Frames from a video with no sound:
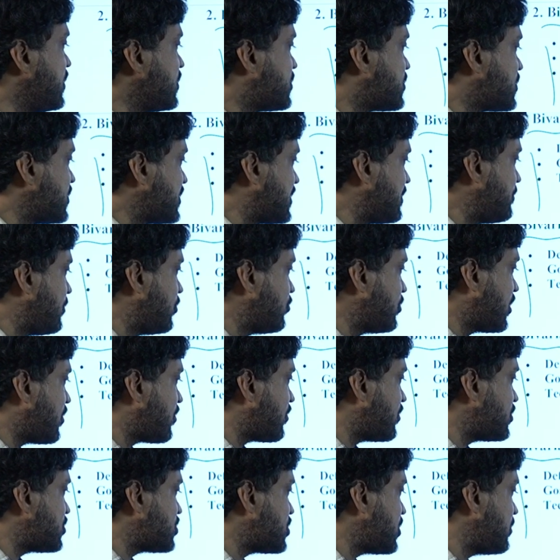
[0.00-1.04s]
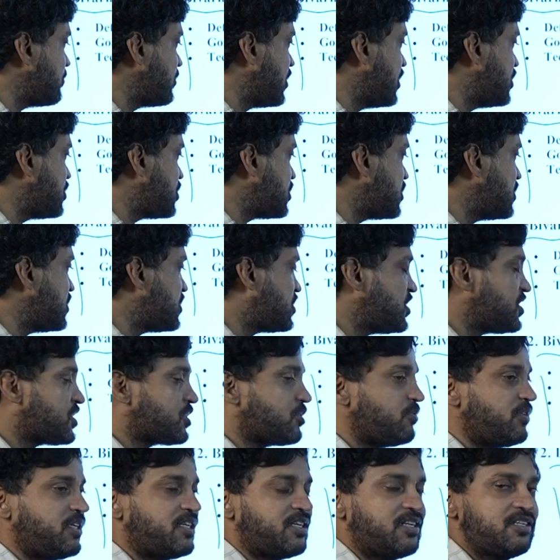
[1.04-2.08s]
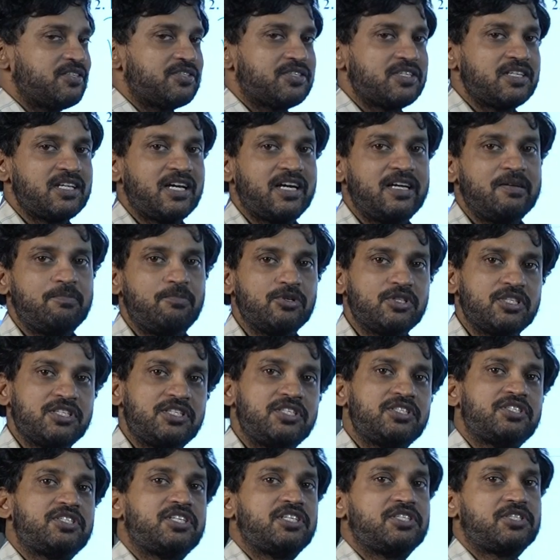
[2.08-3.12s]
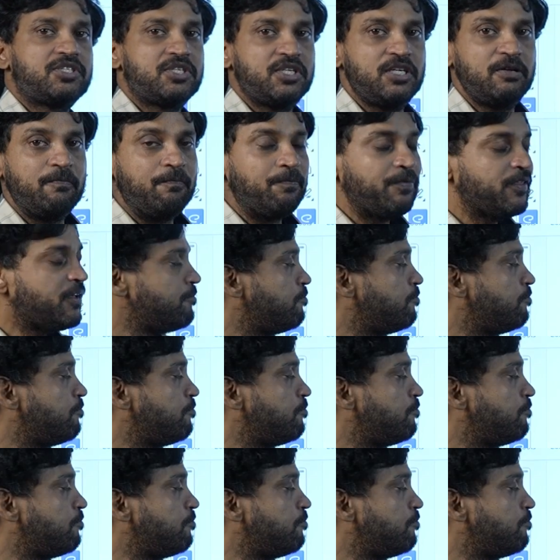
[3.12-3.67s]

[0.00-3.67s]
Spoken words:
discuss about the cross-tabulation and chi-square test in the hypothesis testing.